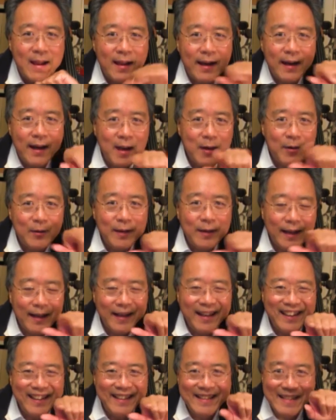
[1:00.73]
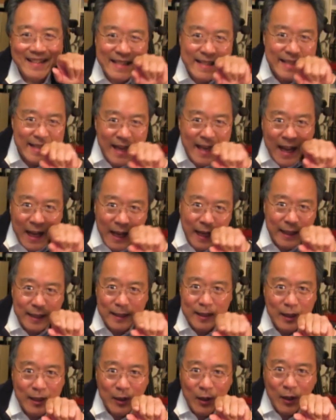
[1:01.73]
And I could get
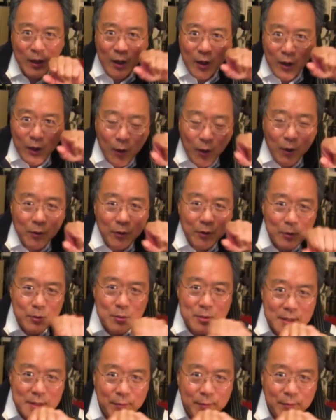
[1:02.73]
inside all those